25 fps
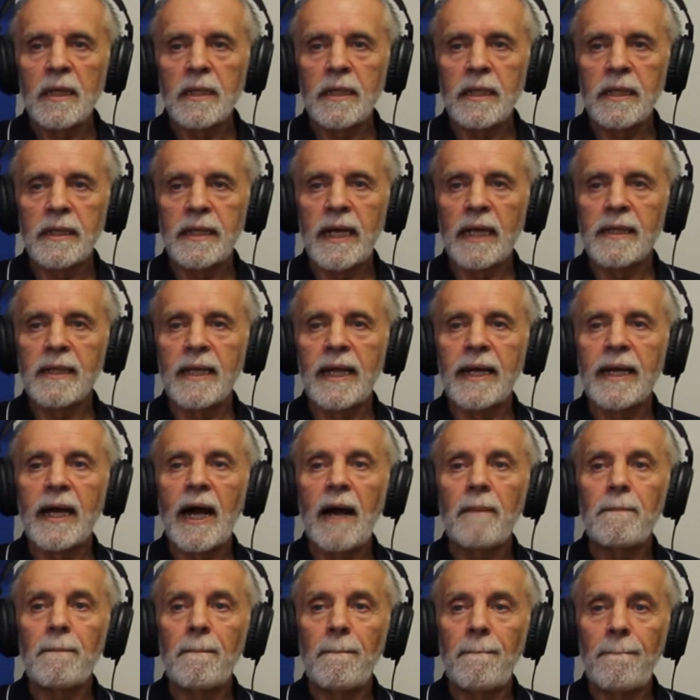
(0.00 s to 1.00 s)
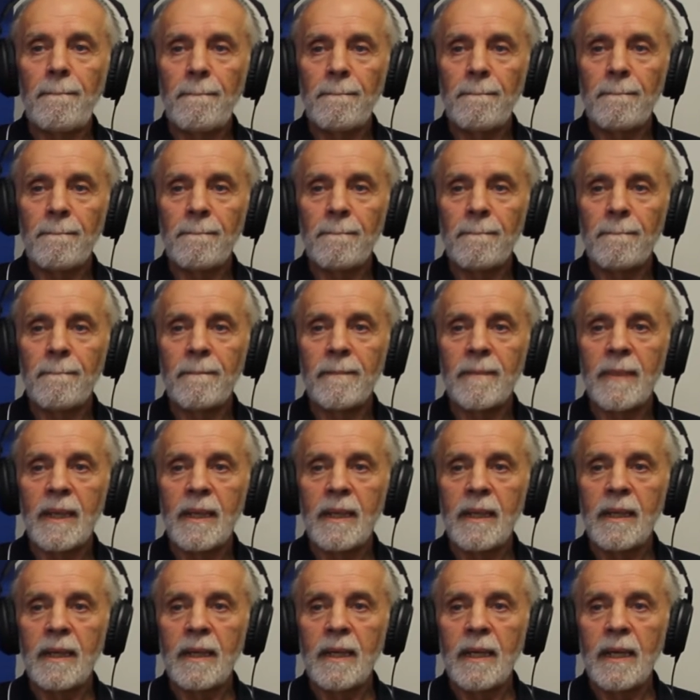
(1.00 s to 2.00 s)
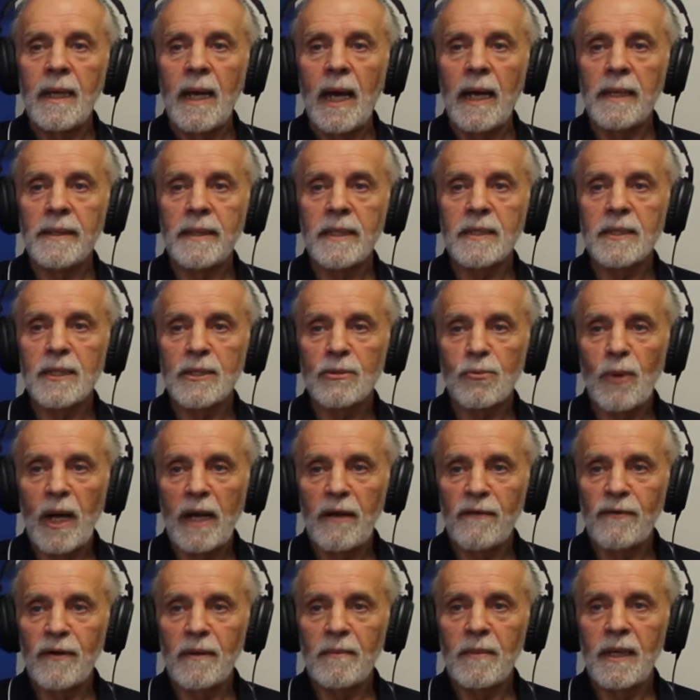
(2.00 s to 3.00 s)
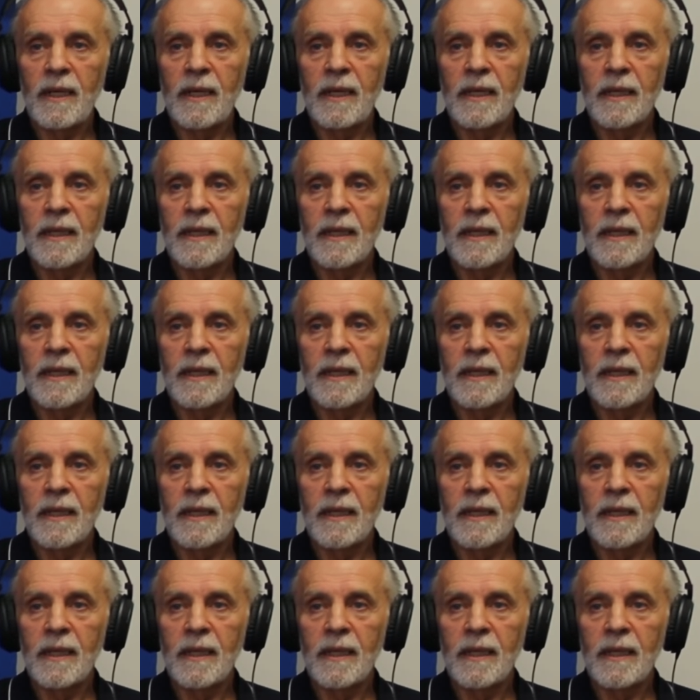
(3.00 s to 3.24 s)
need that leg up, and this is one of them.